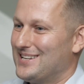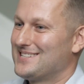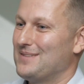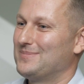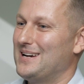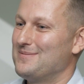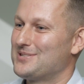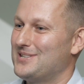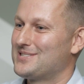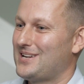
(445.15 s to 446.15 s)

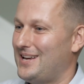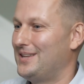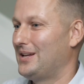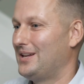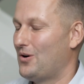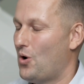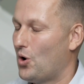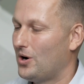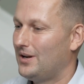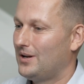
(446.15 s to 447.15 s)
Sometimes it's
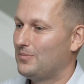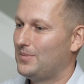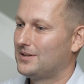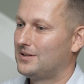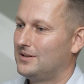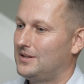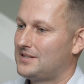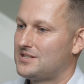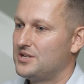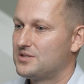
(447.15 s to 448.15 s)
and/or, but
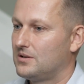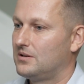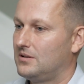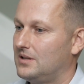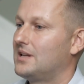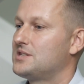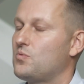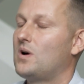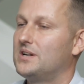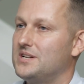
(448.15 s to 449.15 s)
that's
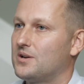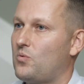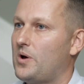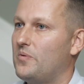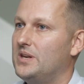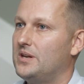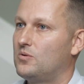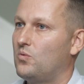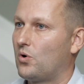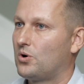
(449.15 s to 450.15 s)
one reason why we need
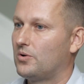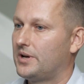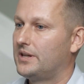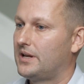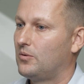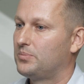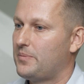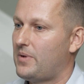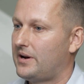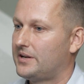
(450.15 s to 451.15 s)
to work on it and
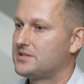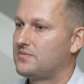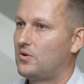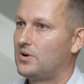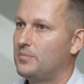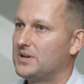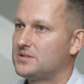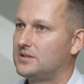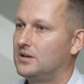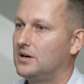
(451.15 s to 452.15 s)
optimize for the best